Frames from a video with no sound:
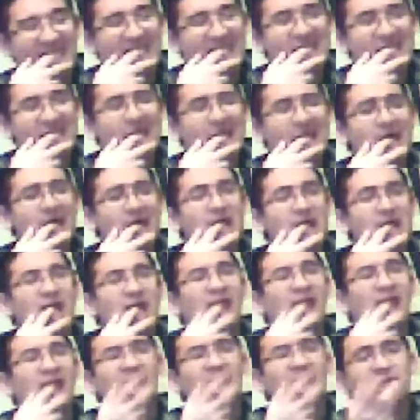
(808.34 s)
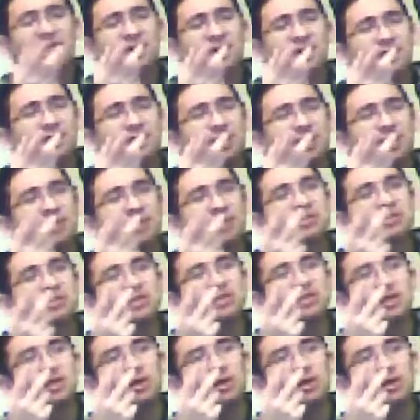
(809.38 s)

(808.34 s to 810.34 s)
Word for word: I hear that there's